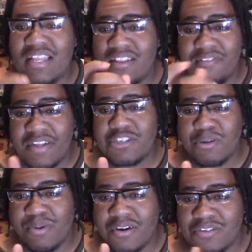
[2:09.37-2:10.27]
And the
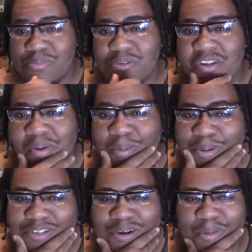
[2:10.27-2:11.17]
adventuring part is mostly what I'm
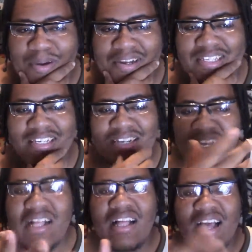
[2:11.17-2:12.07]
going to talk about. Because
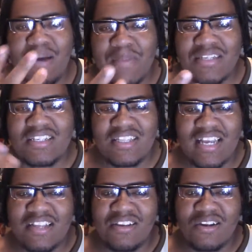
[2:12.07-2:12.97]
I mentioned
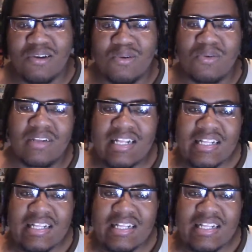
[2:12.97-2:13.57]
that, you know,